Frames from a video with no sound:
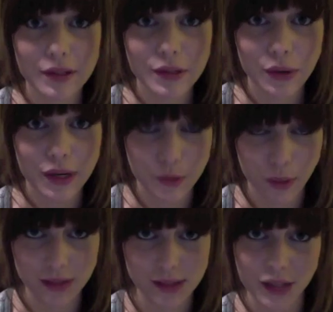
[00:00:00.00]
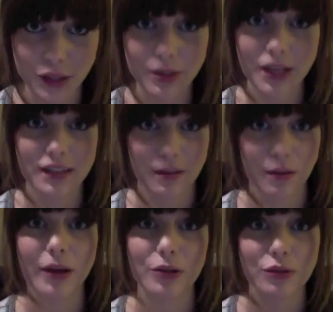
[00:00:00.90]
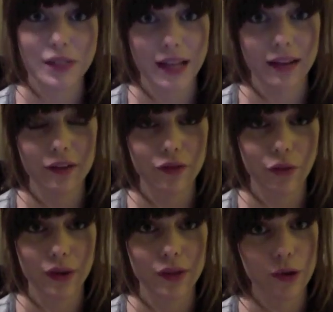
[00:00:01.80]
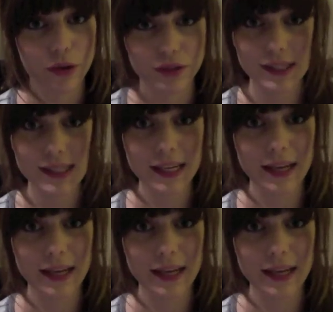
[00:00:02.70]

story as well as I do, because I'm about to retell it for the world to see